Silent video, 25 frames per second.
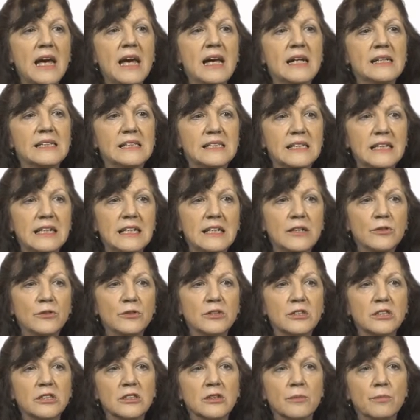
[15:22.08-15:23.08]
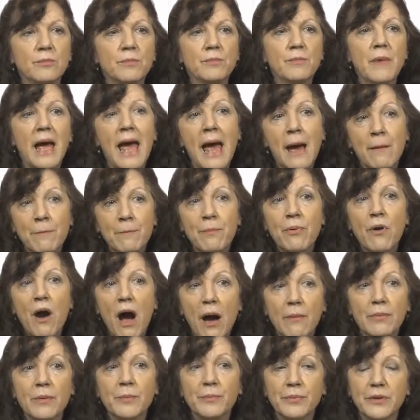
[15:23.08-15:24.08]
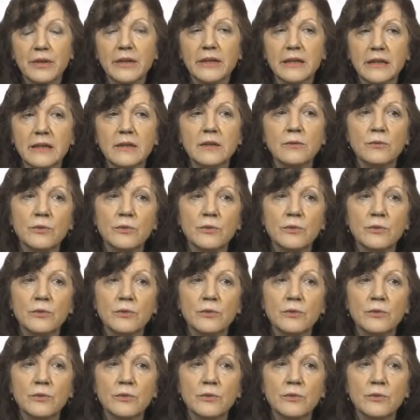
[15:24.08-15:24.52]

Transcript: is equal to the m probability,